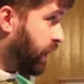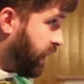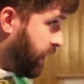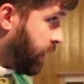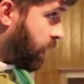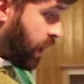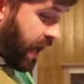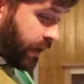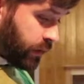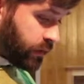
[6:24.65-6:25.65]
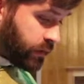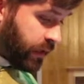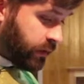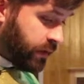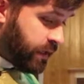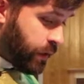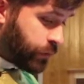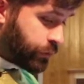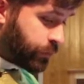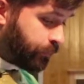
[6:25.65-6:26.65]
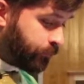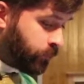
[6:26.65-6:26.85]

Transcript: here at St. Leo's.